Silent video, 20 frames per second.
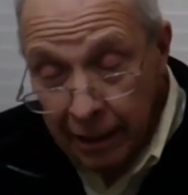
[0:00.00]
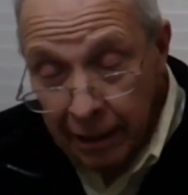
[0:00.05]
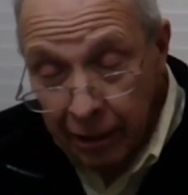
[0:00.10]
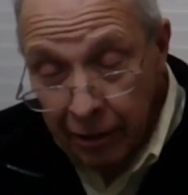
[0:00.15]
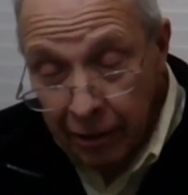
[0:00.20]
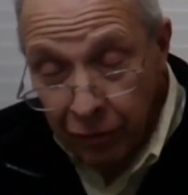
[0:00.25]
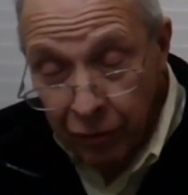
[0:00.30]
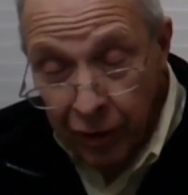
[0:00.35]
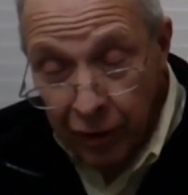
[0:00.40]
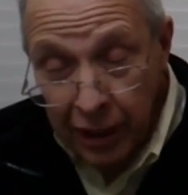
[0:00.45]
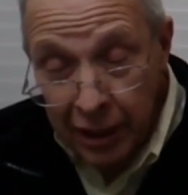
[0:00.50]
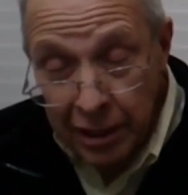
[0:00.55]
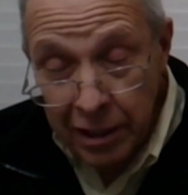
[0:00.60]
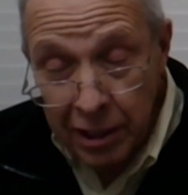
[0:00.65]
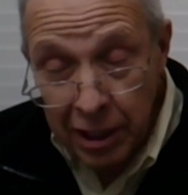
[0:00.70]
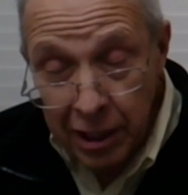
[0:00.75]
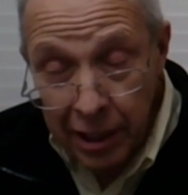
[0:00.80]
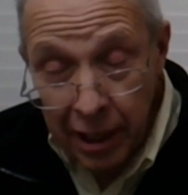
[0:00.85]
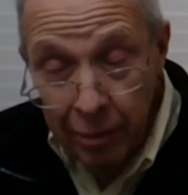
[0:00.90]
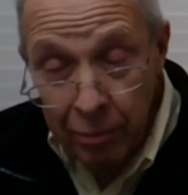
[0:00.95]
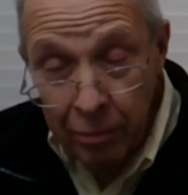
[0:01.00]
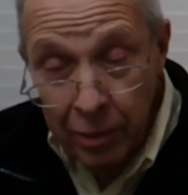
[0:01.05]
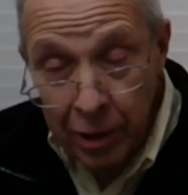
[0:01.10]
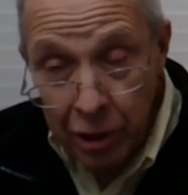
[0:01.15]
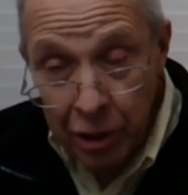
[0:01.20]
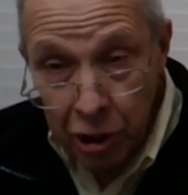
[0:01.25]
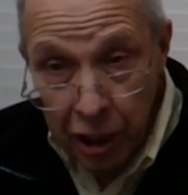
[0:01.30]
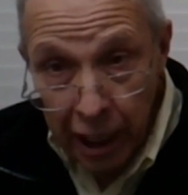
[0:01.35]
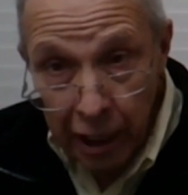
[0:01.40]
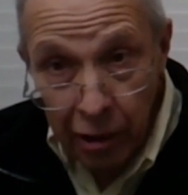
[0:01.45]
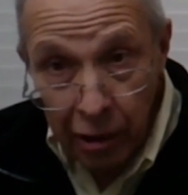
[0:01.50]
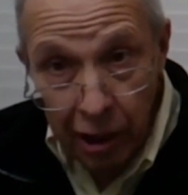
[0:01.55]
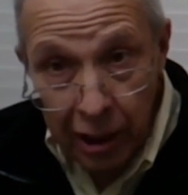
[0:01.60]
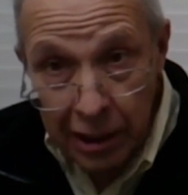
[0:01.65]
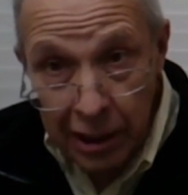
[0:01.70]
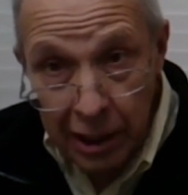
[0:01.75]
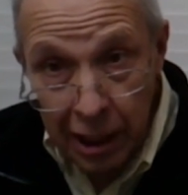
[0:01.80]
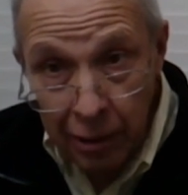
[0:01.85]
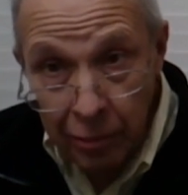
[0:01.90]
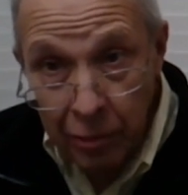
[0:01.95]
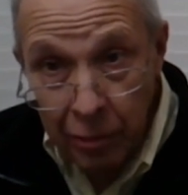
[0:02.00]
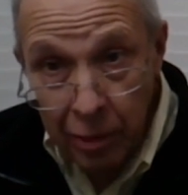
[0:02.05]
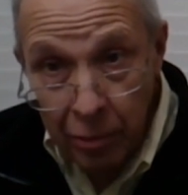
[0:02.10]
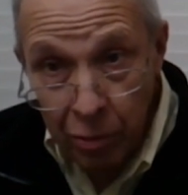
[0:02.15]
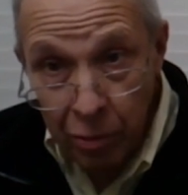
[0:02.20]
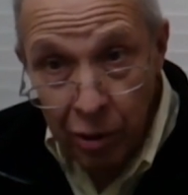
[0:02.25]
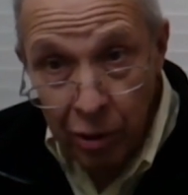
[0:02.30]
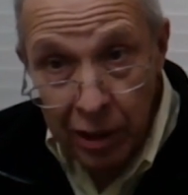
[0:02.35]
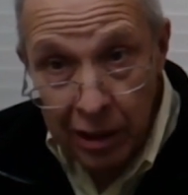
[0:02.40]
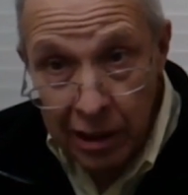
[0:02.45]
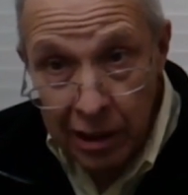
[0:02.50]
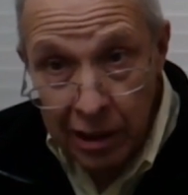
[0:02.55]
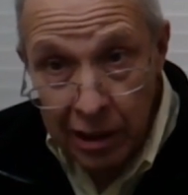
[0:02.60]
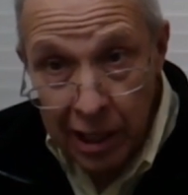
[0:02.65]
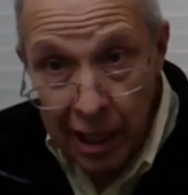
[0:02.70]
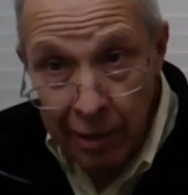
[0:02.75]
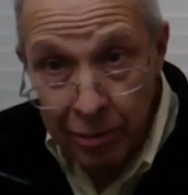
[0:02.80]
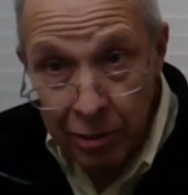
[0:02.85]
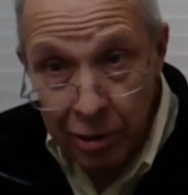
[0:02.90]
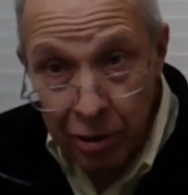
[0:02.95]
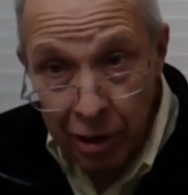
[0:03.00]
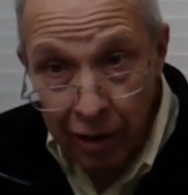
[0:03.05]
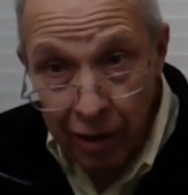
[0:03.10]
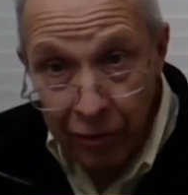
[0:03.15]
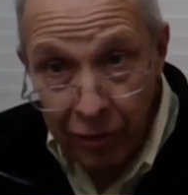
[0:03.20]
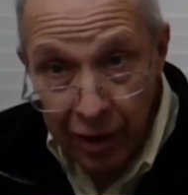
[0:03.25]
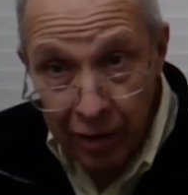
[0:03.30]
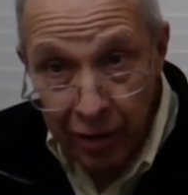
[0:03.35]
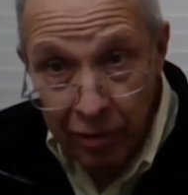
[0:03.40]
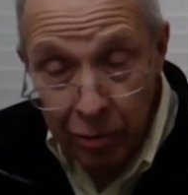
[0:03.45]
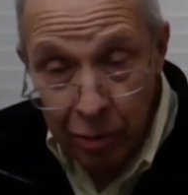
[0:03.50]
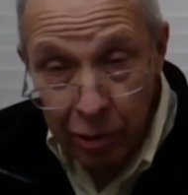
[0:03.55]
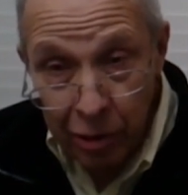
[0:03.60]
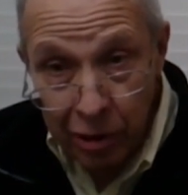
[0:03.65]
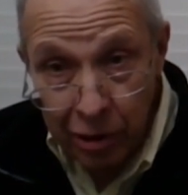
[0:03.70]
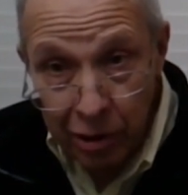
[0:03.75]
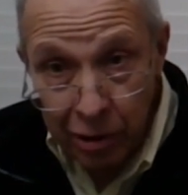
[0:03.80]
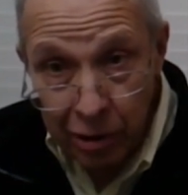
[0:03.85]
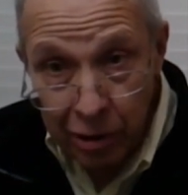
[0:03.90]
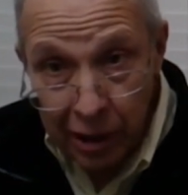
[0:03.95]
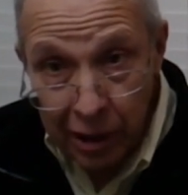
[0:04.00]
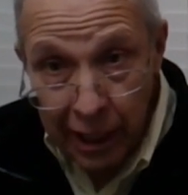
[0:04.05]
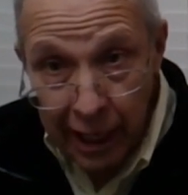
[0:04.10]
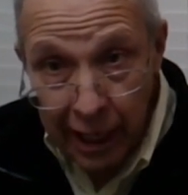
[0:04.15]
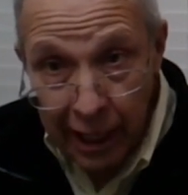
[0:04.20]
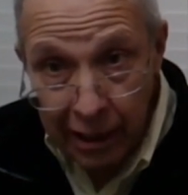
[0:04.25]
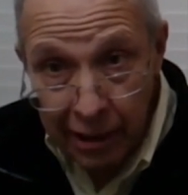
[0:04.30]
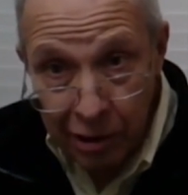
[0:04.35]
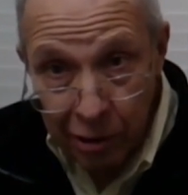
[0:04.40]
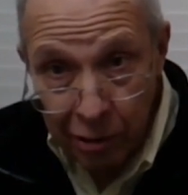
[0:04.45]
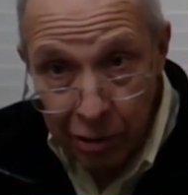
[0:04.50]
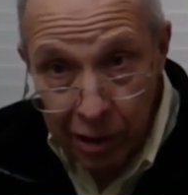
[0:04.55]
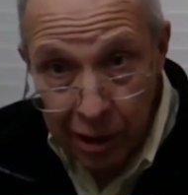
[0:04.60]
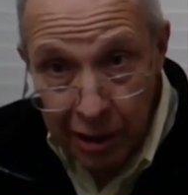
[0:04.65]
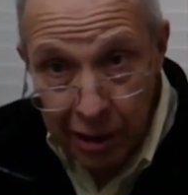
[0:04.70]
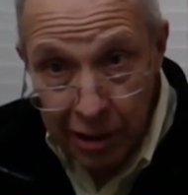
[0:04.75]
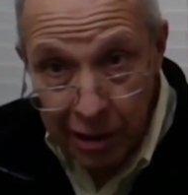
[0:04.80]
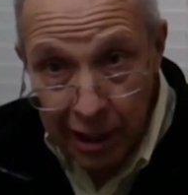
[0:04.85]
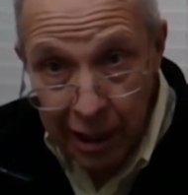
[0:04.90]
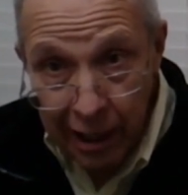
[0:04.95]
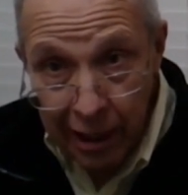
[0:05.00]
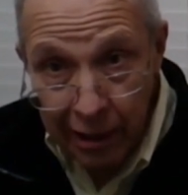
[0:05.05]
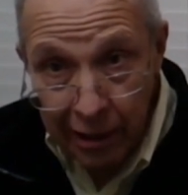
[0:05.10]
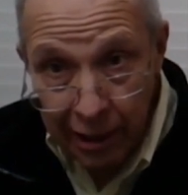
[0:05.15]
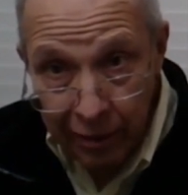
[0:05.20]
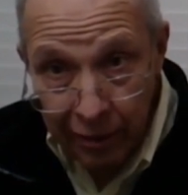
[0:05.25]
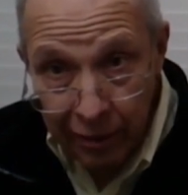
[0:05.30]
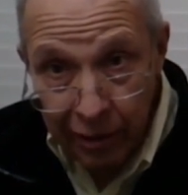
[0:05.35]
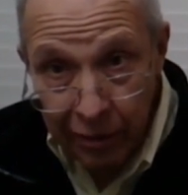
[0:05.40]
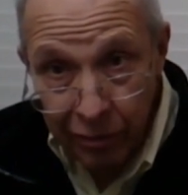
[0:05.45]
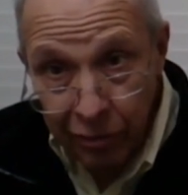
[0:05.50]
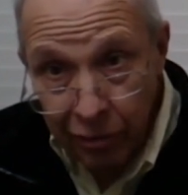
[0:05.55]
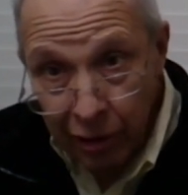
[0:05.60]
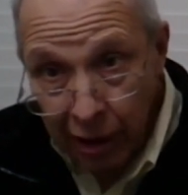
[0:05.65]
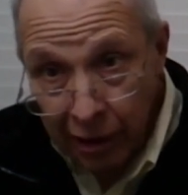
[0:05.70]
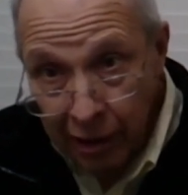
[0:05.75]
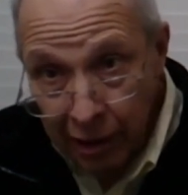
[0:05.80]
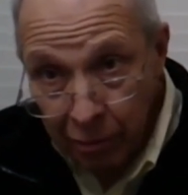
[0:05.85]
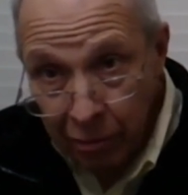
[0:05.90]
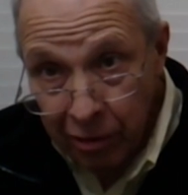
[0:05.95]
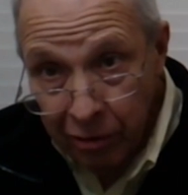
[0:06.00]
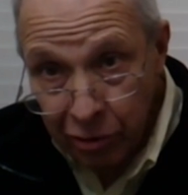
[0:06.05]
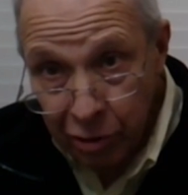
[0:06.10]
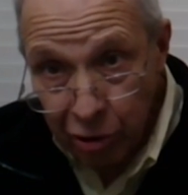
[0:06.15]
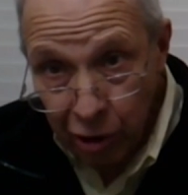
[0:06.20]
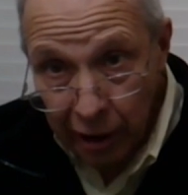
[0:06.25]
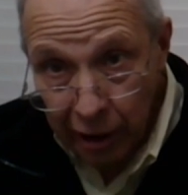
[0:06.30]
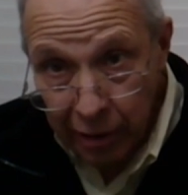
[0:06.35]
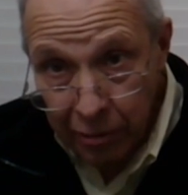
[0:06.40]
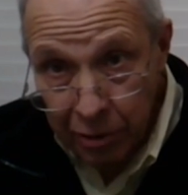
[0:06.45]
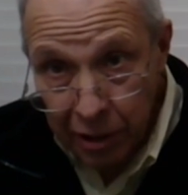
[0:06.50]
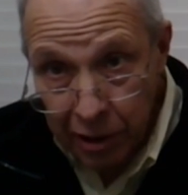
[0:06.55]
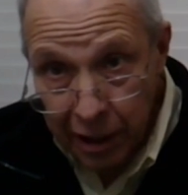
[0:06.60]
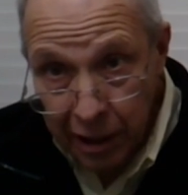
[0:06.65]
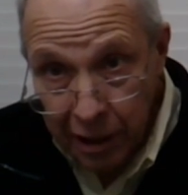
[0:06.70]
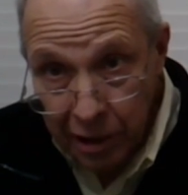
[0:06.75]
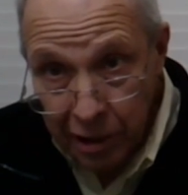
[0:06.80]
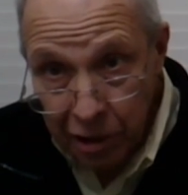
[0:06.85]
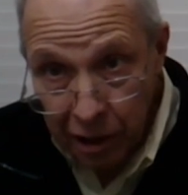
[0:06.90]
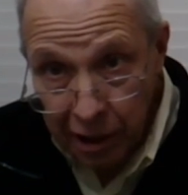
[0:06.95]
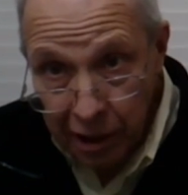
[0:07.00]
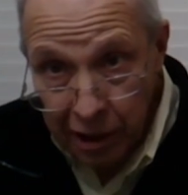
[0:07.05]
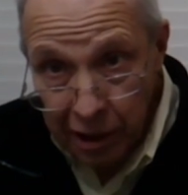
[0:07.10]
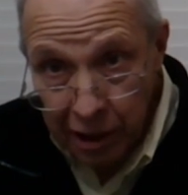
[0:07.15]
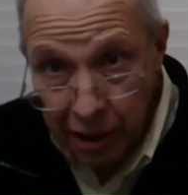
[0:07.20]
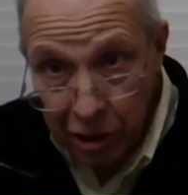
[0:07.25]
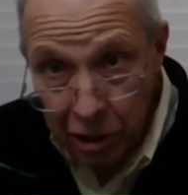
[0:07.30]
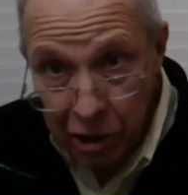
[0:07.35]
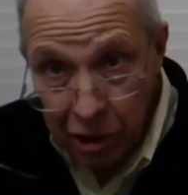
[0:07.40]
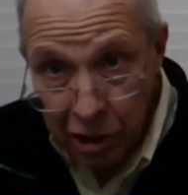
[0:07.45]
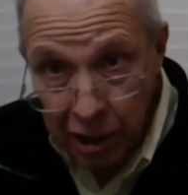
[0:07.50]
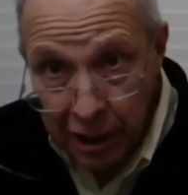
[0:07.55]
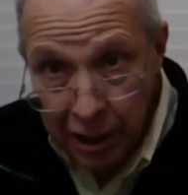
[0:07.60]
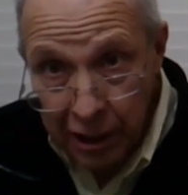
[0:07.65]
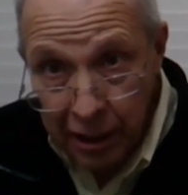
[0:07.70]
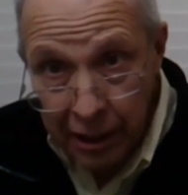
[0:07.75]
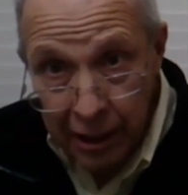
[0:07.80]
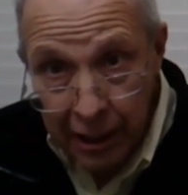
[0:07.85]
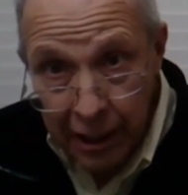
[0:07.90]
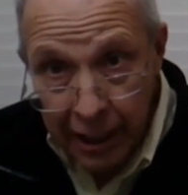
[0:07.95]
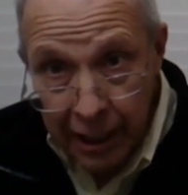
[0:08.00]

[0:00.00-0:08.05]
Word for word: in fairness to them, Jack ought to tell them the board at this time is not favorable to the to this, uh, given a number of circumstances or conditions in it.